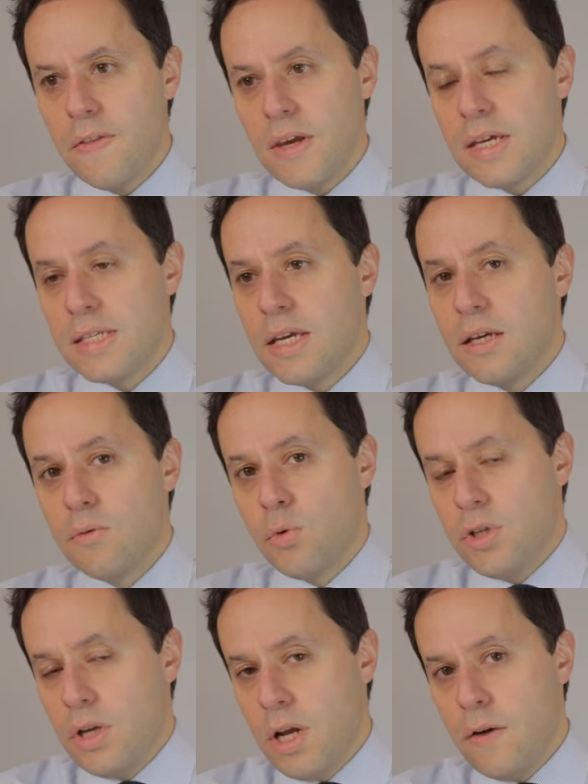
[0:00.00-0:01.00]
thing is
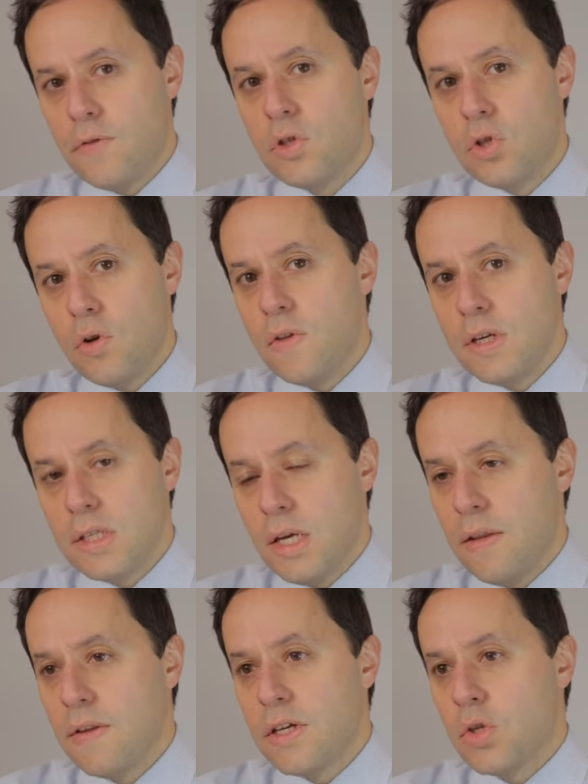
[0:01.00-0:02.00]
we don't have to do this
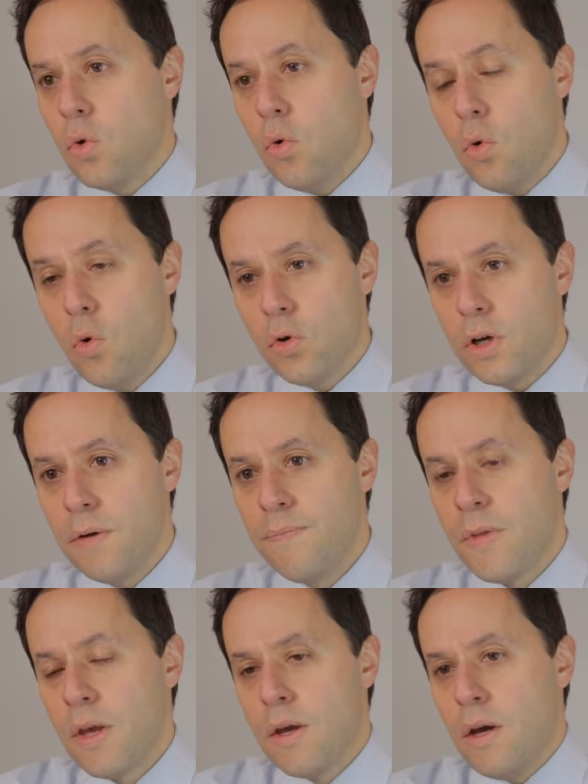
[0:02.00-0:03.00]
in this order.
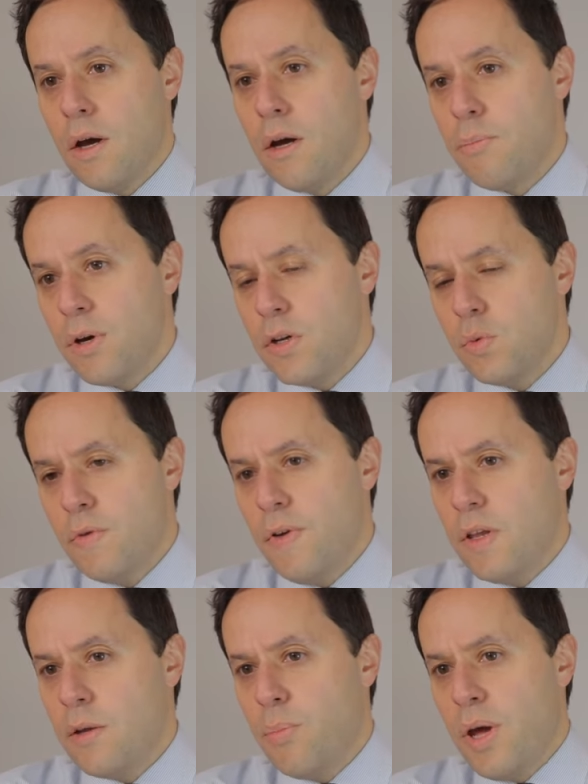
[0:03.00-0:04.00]
Because we've
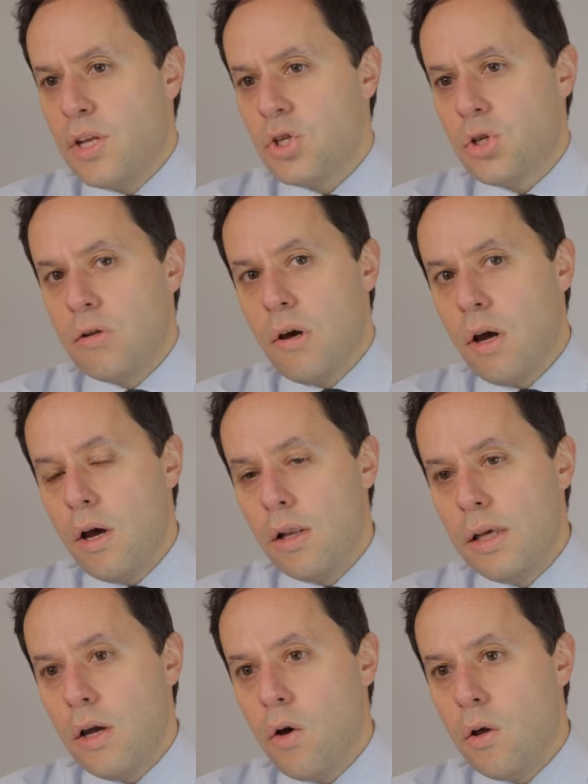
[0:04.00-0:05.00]
hit the pension
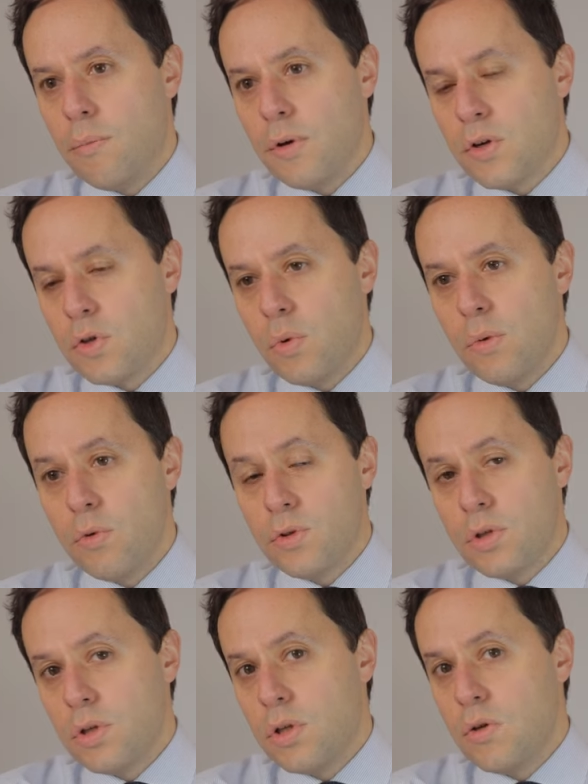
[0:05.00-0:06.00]
early on, because we
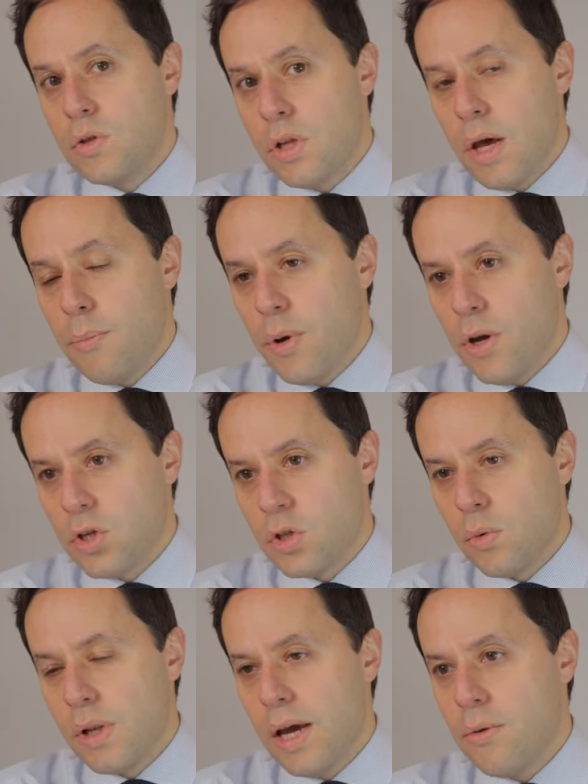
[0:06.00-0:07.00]
wanted to use that
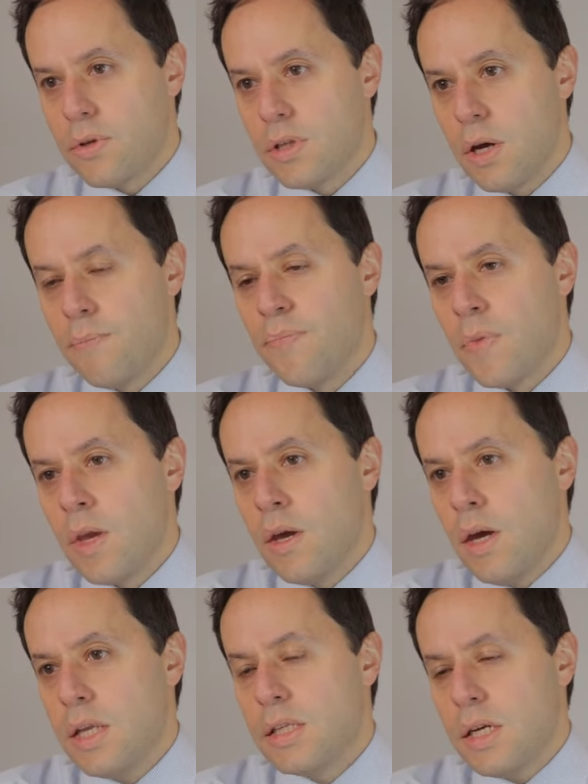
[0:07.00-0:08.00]
personal allowance up,
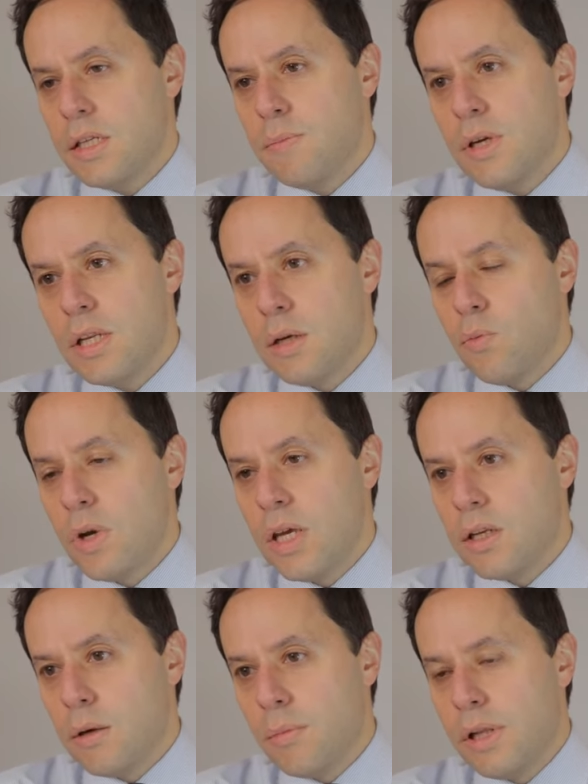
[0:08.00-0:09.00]
it does mean that we
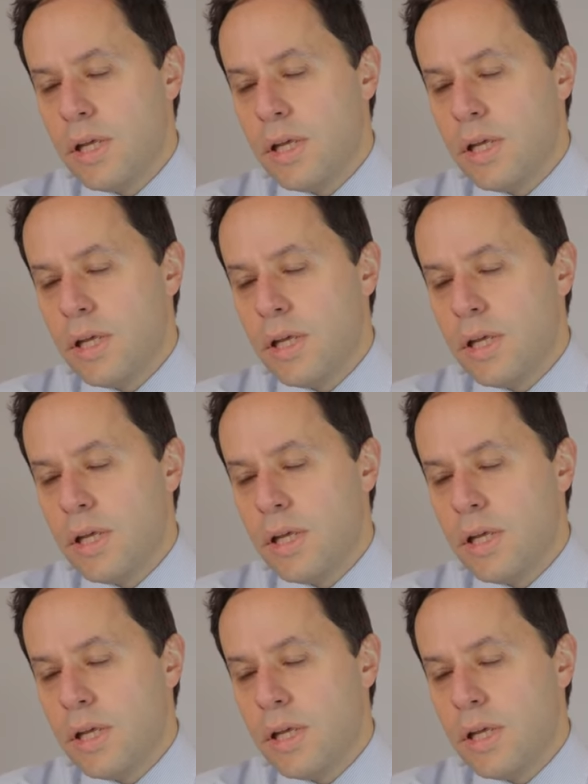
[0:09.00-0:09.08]
end up